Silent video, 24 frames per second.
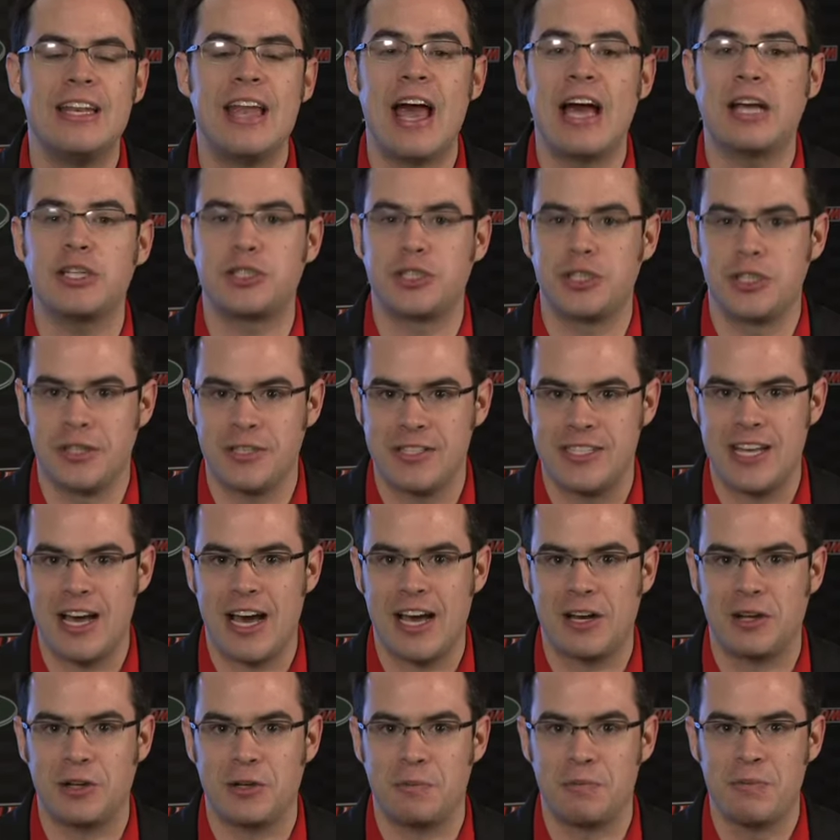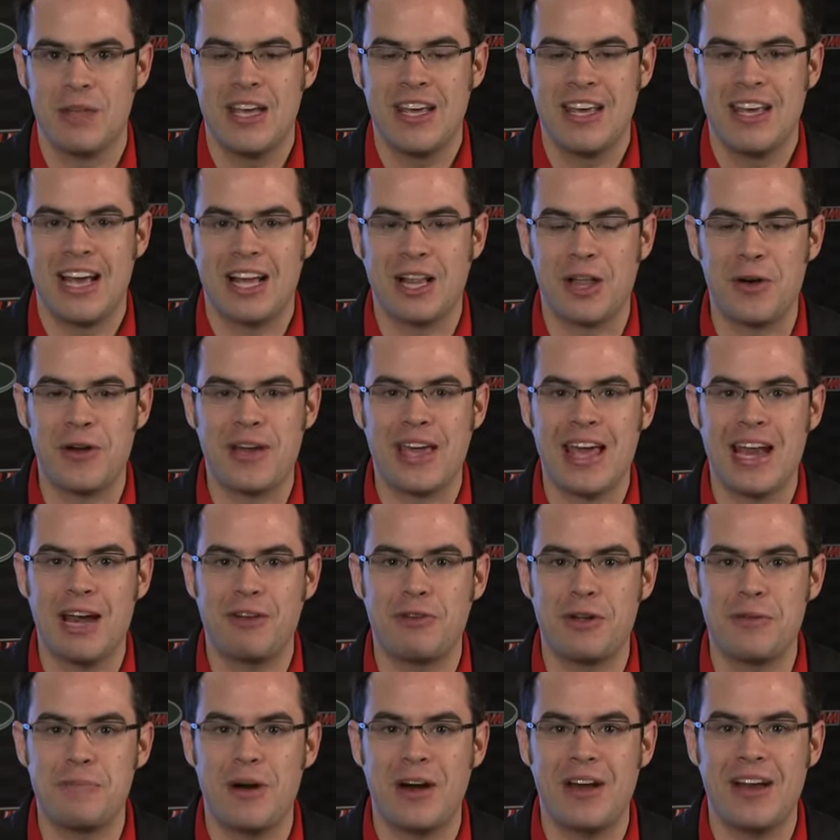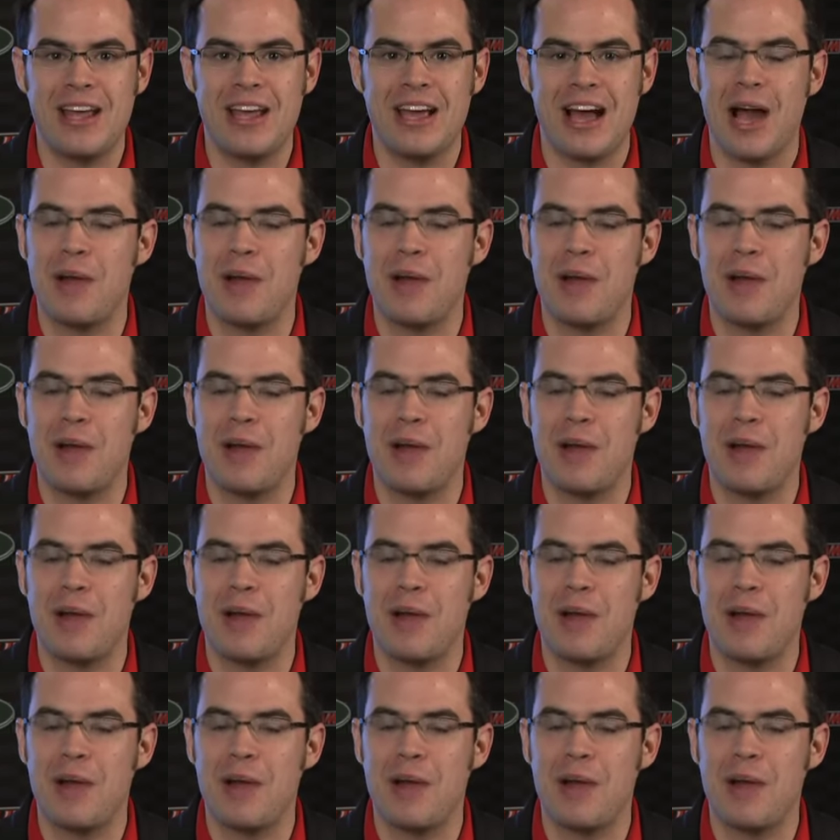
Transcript: national title. Hello again, everybody.